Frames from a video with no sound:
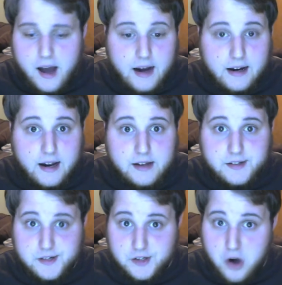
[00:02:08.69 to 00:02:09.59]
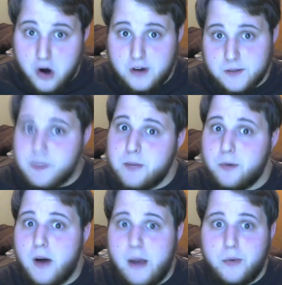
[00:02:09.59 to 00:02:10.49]
I got to talk to
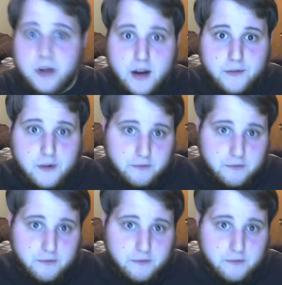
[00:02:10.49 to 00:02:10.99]
people I would never